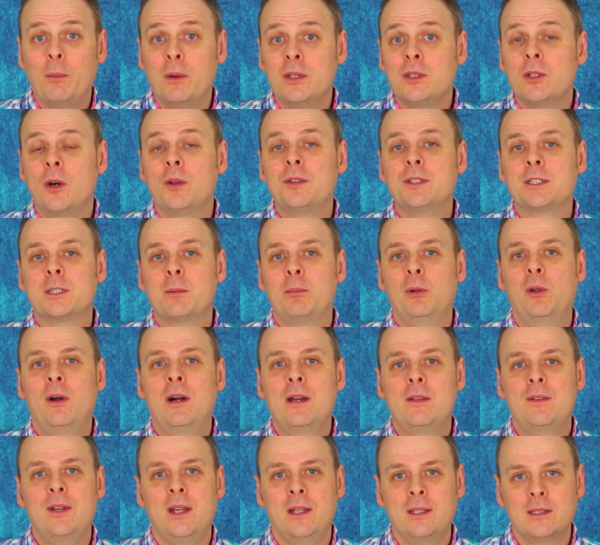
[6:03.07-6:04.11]
we don't
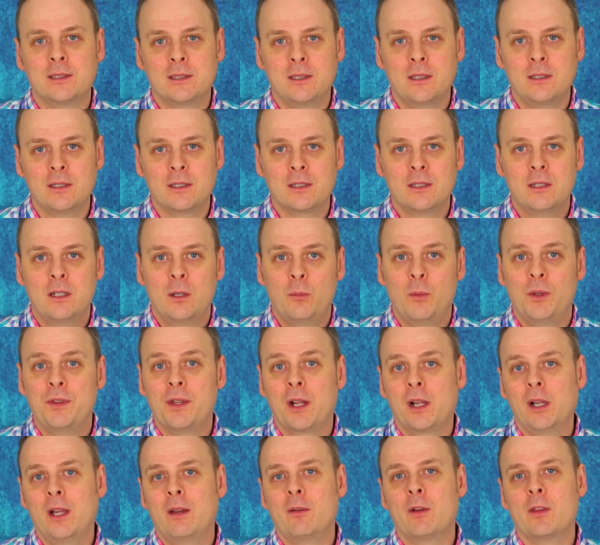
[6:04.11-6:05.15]
supply the instance when
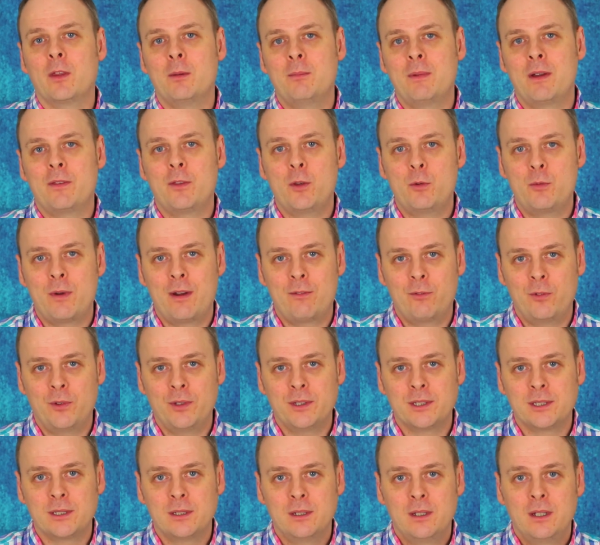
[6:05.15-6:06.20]
declaring the method
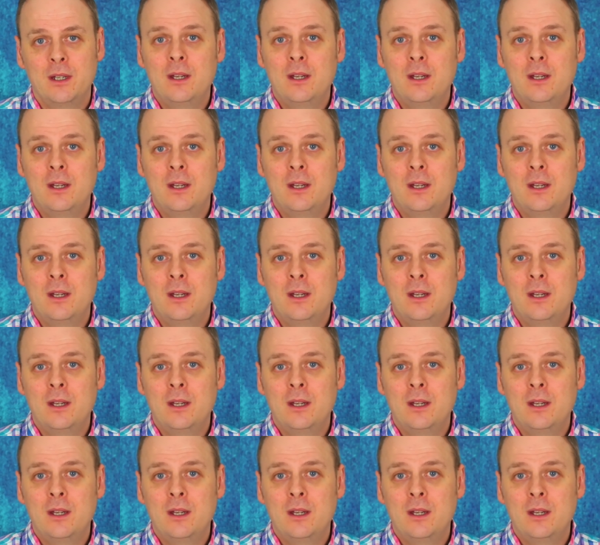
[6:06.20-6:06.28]
reference.